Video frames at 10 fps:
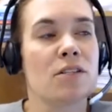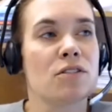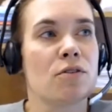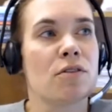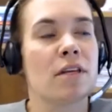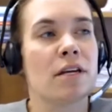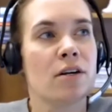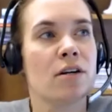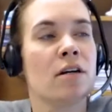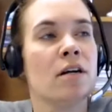so
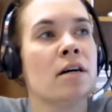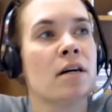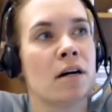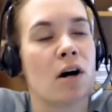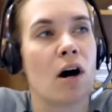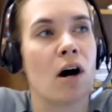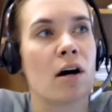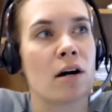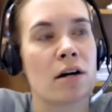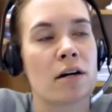there
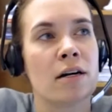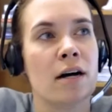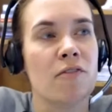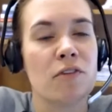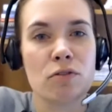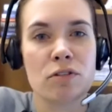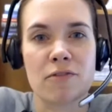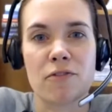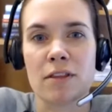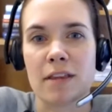are a few
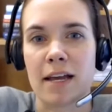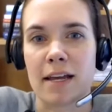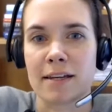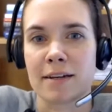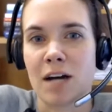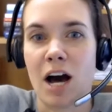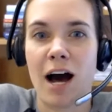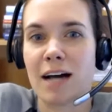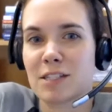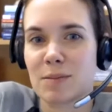different like
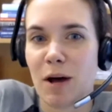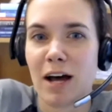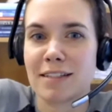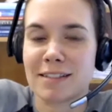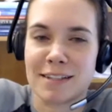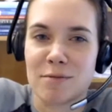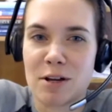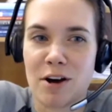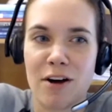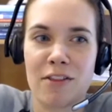hot spots we
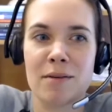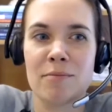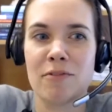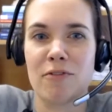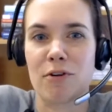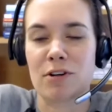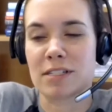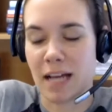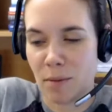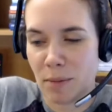call them for
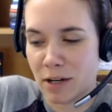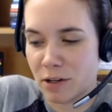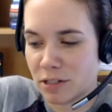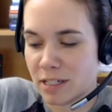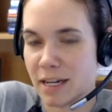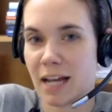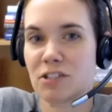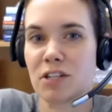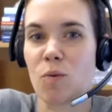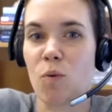salamanders and
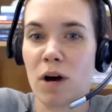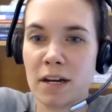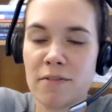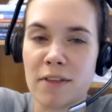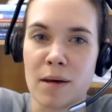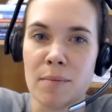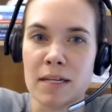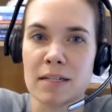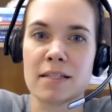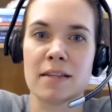actually one of them
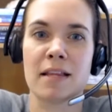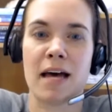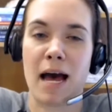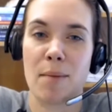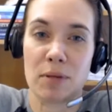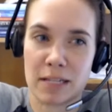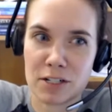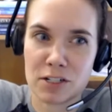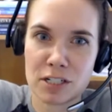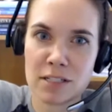is in the
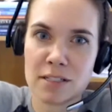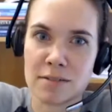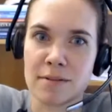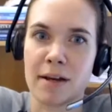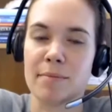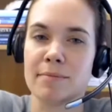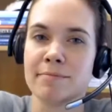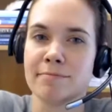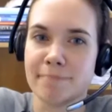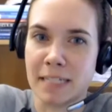appalachians um,
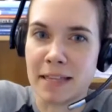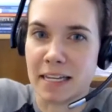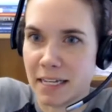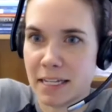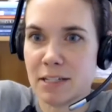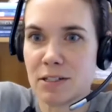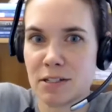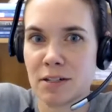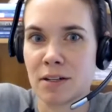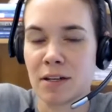in the east